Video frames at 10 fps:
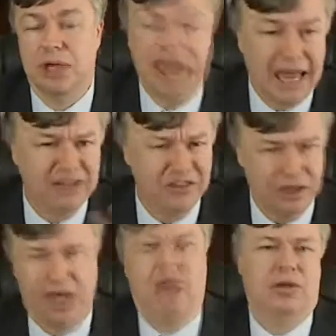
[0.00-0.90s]
Act
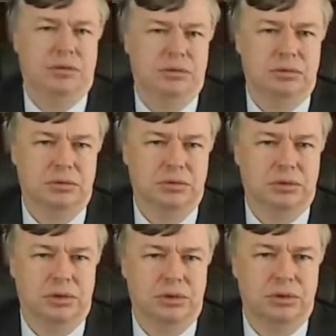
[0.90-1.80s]
today.
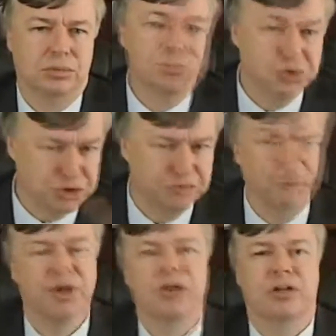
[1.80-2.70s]
Preserve
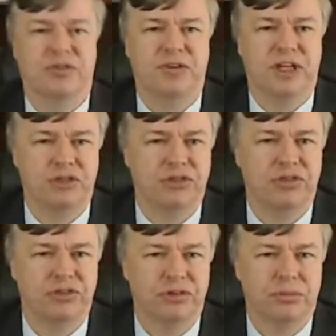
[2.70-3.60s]
America's financial
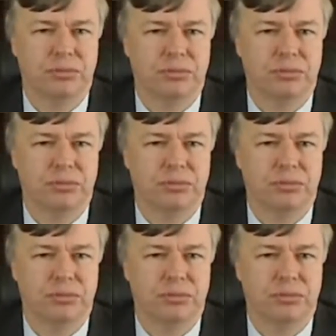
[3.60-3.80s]
system.